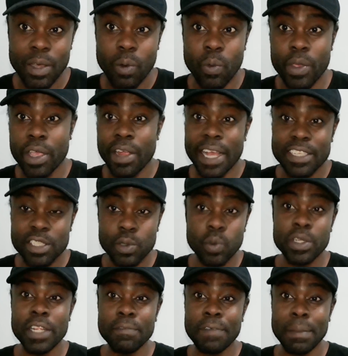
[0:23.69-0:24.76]
where a
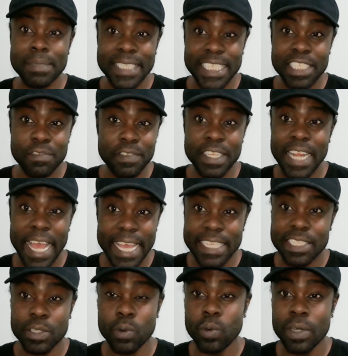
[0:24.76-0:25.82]
student from Titchfield High
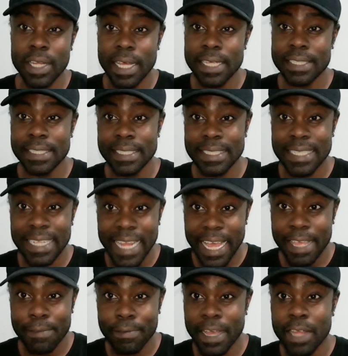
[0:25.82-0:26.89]
School lost his
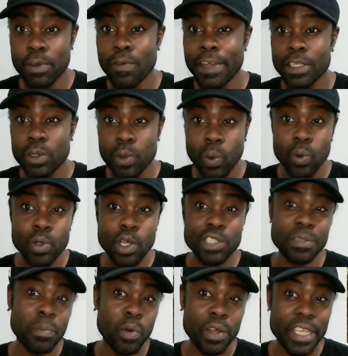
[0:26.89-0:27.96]
life and over 2
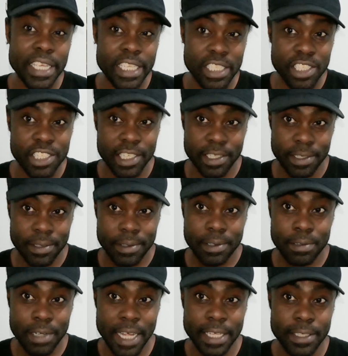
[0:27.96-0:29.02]
dozen more injured,
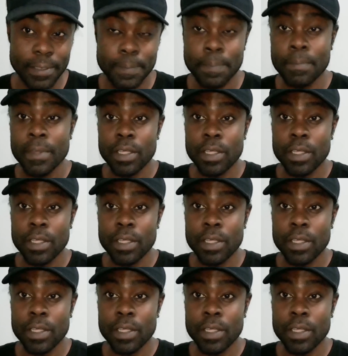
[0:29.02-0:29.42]
right?